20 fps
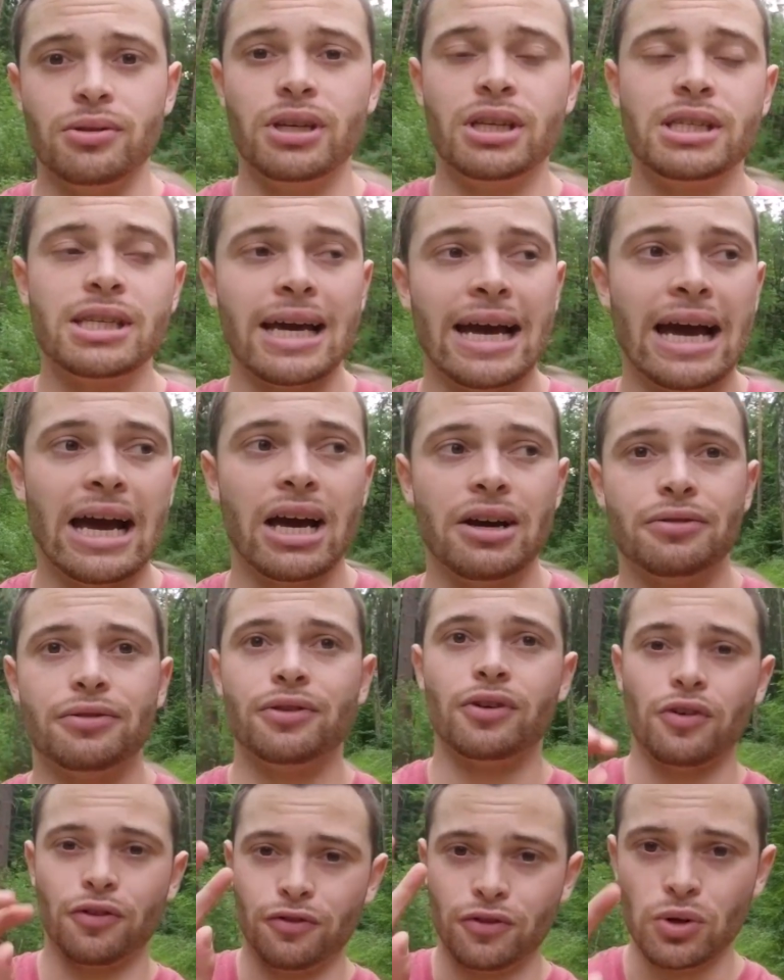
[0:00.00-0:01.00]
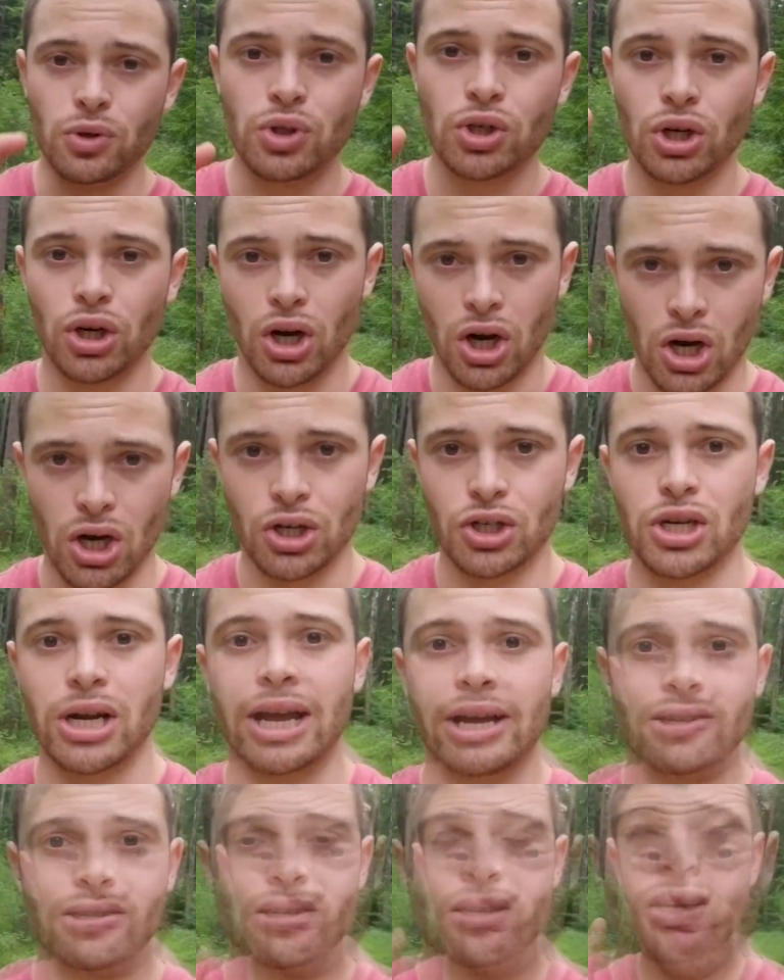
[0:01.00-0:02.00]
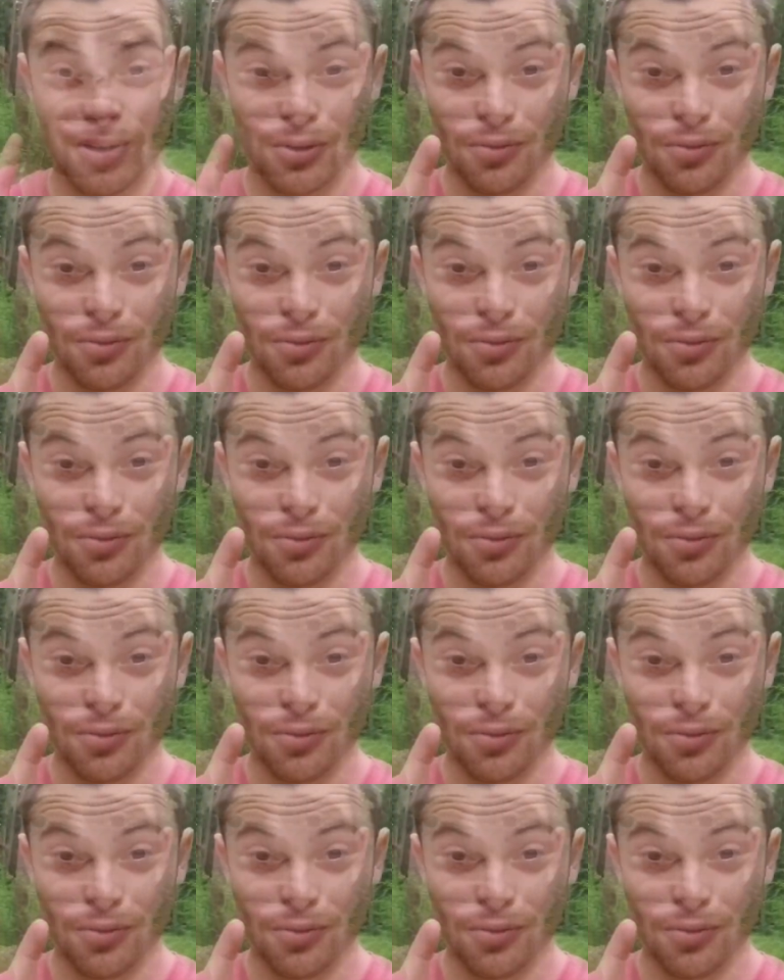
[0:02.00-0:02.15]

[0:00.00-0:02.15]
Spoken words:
You need to have future contracts.